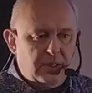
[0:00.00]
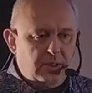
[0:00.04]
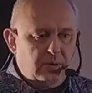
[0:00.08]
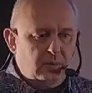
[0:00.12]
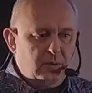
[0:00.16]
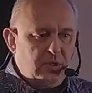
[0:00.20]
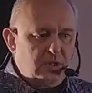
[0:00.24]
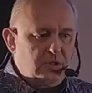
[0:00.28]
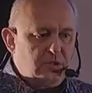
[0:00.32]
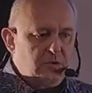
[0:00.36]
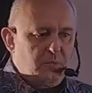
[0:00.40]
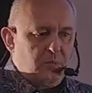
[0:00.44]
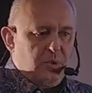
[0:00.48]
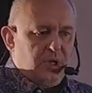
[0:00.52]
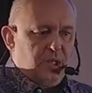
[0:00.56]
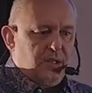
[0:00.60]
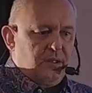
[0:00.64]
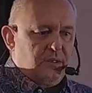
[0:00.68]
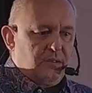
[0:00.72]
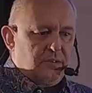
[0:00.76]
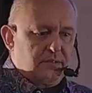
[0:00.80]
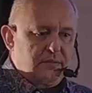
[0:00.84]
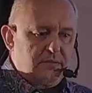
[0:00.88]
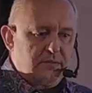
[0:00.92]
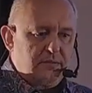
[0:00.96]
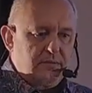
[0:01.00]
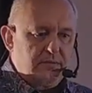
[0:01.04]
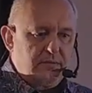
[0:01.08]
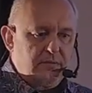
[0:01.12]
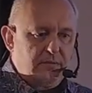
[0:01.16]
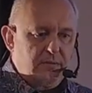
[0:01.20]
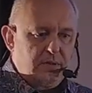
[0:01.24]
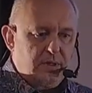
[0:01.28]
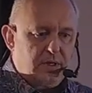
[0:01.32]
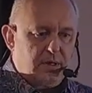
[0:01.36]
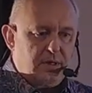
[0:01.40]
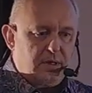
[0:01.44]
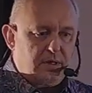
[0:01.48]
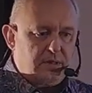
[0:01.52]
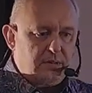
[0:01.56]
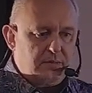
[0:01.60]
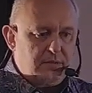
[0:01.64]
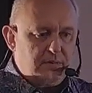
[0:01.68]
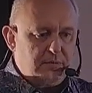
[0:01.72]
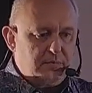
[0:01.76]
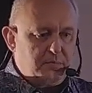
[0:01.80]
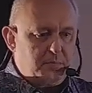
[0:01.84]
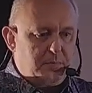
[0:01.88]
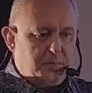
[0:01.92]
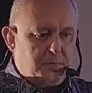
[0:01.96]
which means we
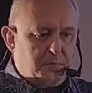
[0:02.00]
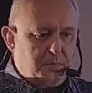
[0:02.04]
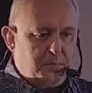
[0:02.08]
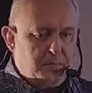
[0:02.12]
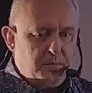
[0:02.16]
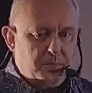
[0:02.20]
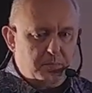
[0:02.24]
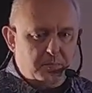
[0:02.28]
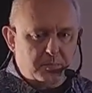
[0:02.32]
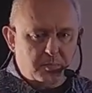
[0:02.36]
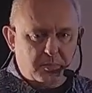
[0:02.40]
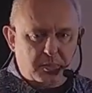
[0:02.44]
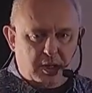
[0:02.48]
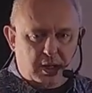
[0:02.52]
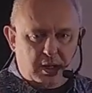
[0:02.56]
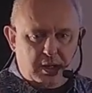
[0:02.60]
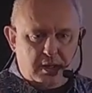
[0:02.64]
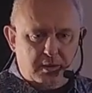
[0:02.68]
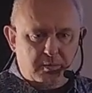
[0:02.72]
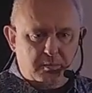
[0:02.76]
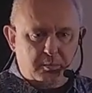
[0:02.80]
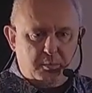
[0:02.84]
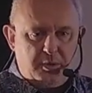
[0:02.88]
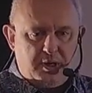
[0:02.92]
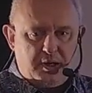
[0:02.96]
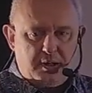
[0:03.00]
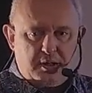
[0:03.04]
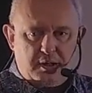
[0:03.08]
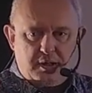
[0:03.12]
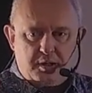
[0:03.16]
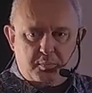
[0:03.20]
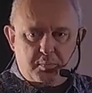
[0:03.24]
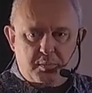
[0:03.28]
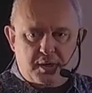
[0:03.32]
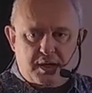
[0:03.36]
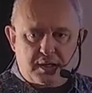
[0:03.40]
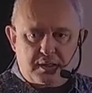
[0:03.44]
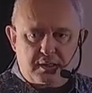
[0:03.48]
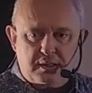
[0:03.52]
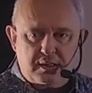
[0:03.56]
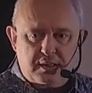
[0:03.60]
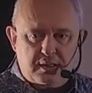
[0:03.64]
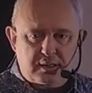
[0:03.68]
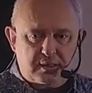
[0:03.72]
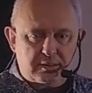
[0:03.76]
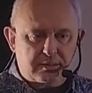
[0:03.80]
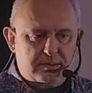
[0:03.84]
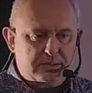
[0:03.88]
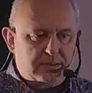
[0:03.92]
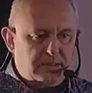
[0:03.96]
are bringing
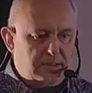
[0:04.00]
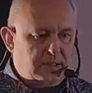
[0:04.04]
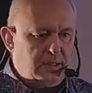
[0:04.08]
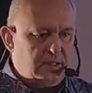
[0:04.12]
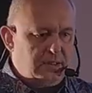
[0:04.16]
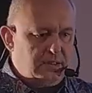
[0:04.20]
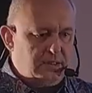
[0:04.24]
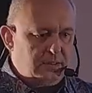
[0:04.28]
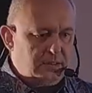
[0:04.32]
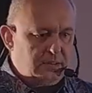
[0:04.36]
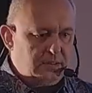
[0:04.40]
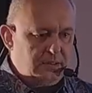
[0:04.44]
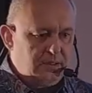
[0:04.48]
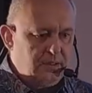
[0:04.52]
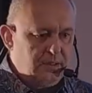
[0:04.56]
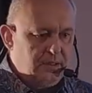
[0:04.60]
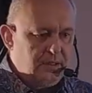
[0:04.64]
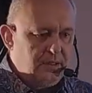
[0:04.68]
partners together.